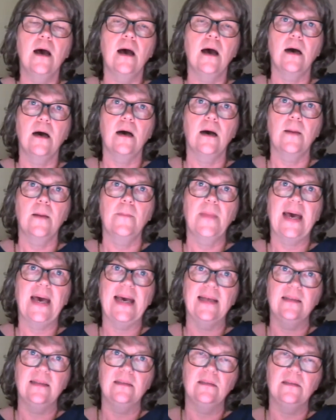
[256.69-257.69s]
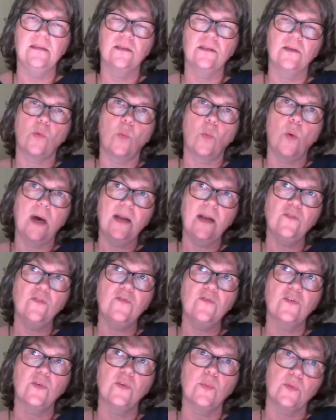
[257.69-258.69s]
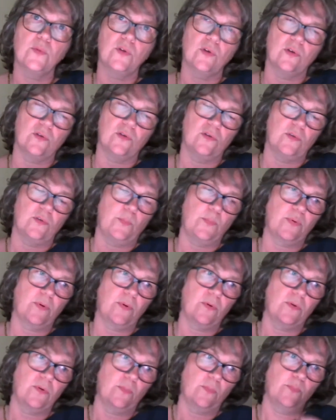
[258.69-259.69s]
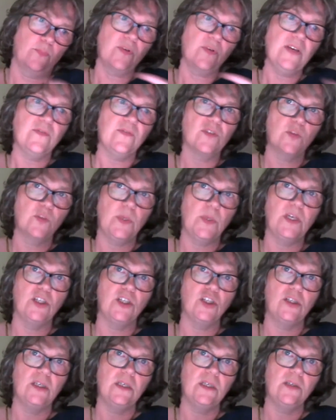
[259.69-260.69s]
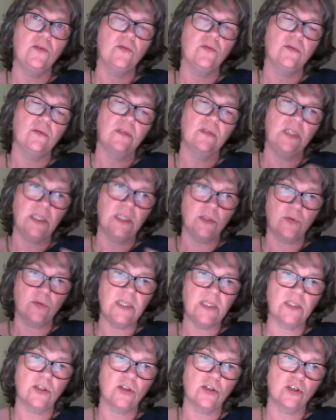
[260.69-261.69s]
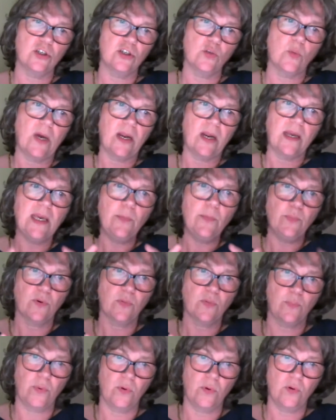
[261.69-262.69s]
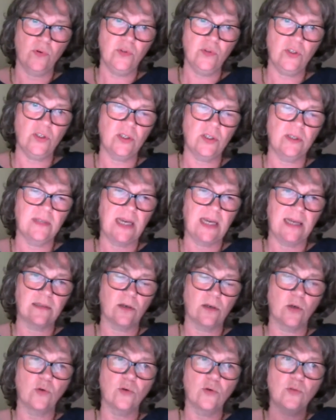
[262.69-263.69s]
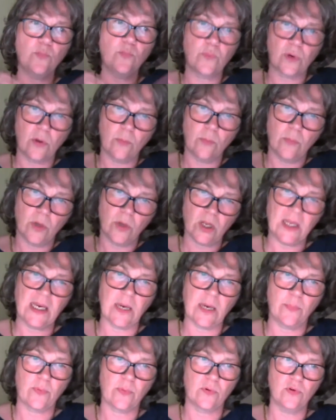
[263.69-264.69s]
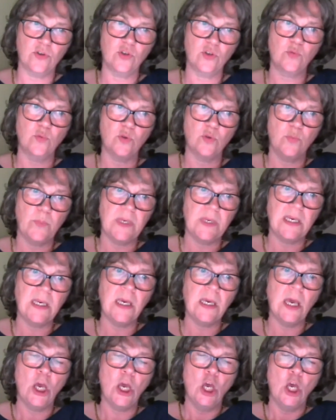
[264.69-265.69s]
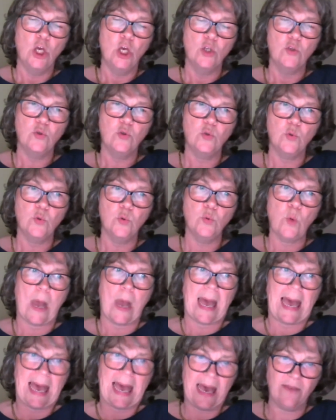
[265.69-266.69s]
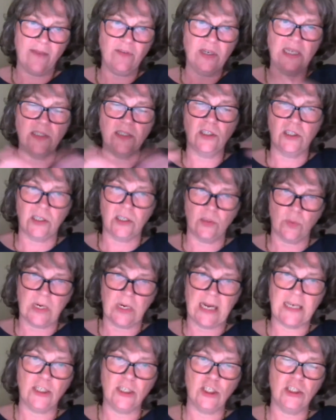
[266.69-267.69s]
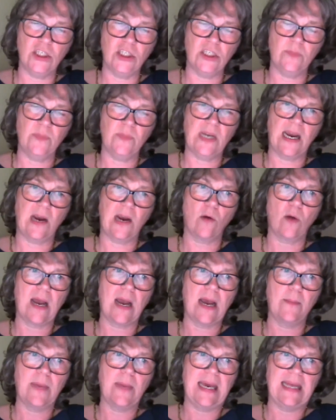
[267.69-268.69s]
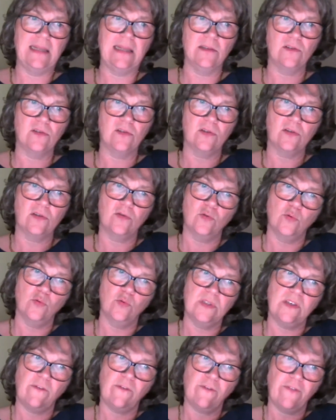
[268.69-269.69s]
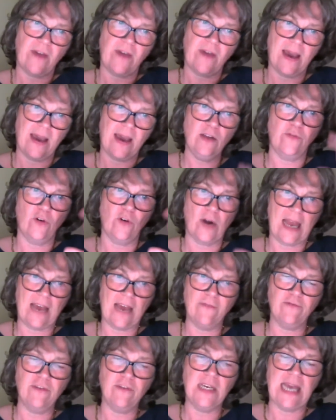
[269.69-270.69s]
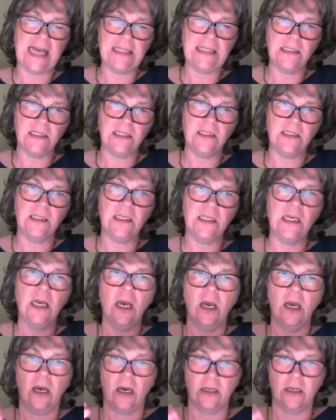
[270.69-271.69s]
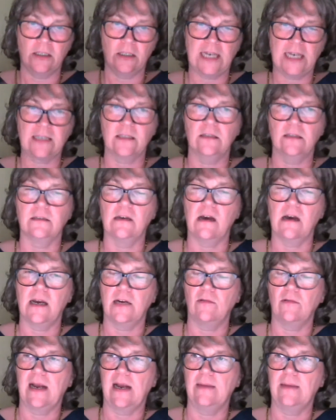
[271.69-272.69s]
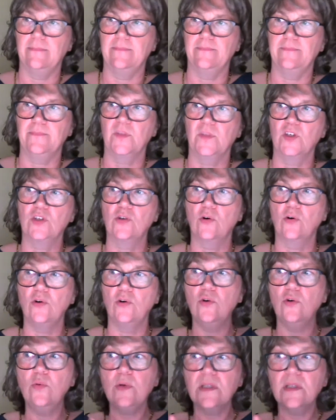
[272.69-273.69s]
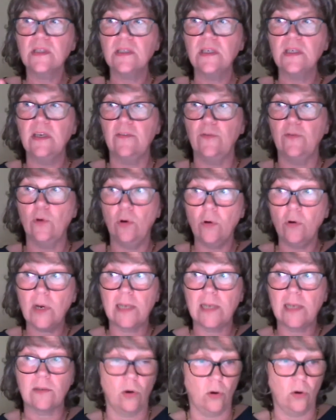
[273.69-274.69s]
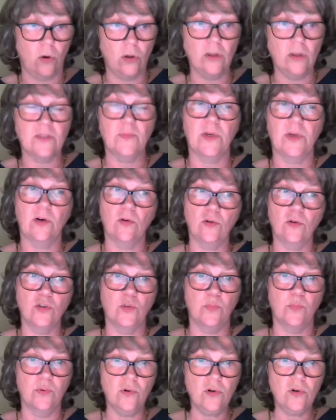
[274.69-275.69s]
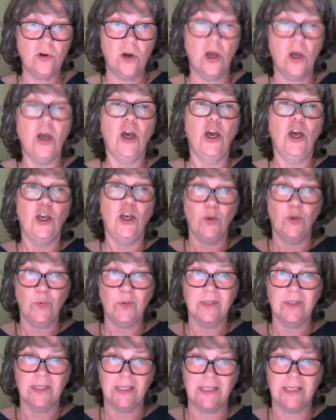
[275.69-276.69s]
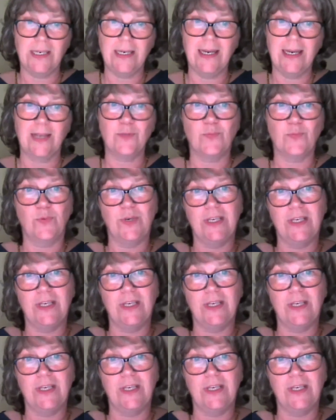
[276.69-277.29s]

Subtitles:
And one of the previous PhD students did a research where he proposed that a good modeling approach would be to have an entity relationship diagram and to define for every entity a Jackson diagram. So you will see, if you look at the old Merode book, you will see that